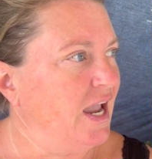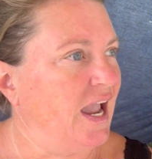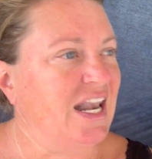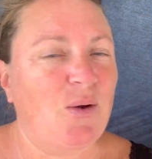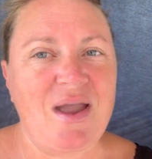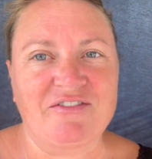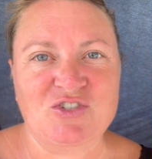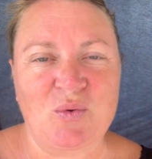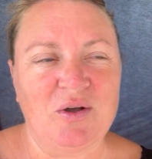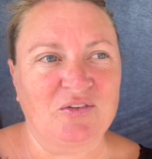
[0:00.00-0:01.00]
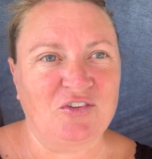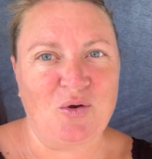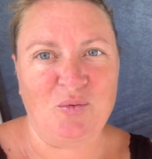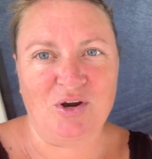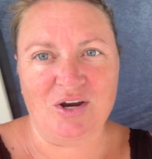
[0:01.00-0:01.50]
And now we have swells, so
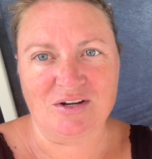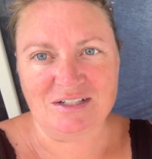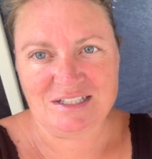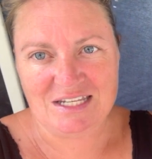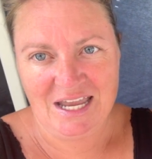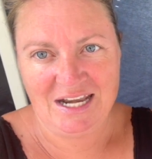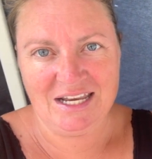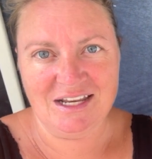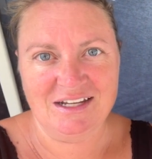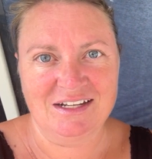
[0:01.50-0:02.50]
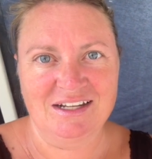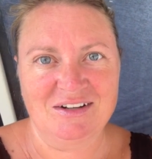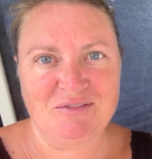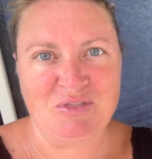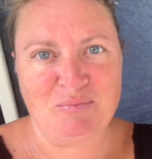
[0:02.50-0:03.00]
we're hitting
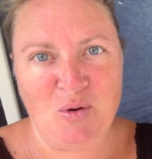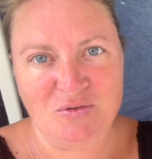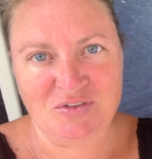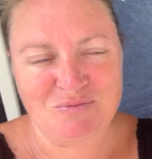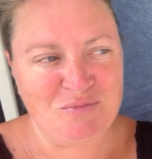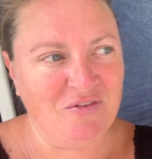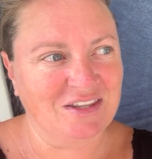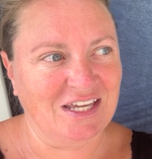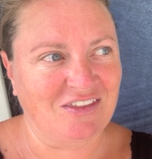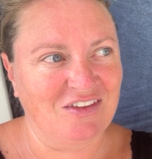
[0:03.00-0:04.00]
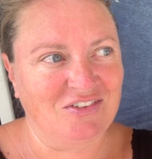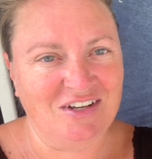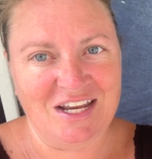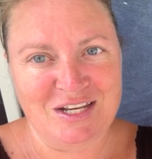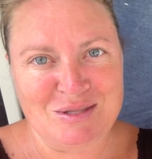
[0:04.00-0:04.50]
the boats moving like this and
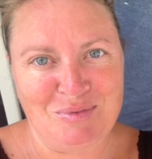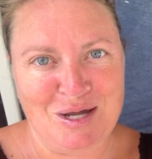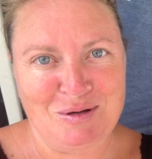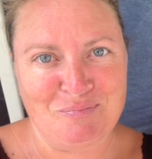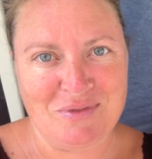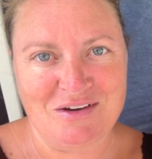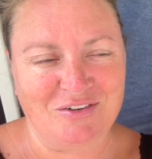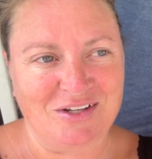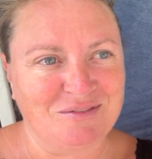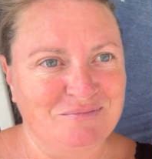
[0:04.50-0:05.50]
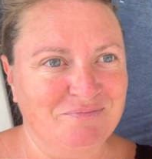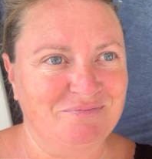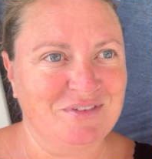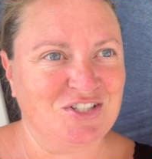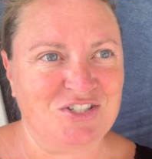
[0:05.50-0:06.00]
hitting the bottom every
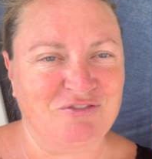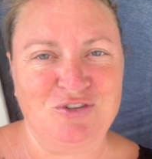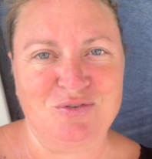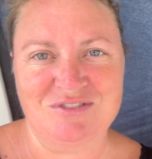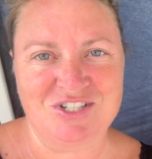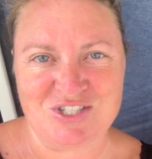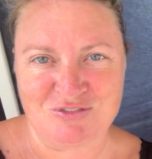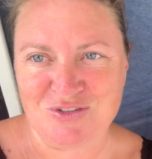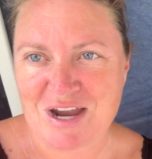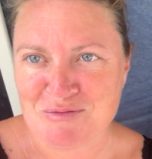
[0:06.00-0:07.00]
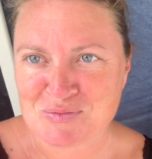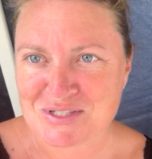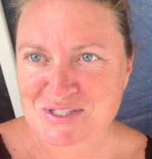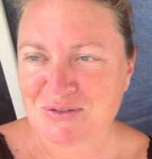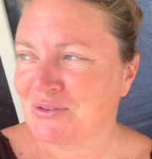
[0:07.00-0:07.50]
just a few just a few times, but
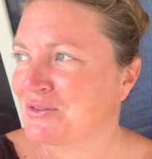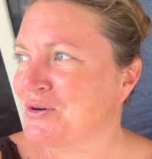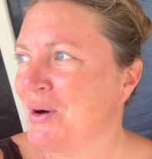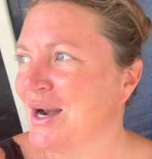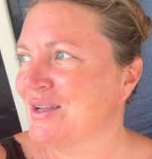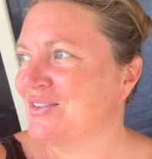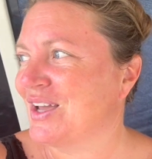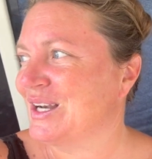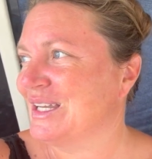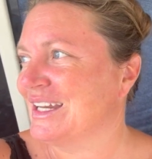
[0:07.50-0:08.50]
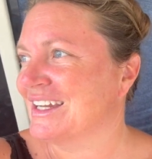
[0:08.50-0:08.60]
still it's quite unsettling.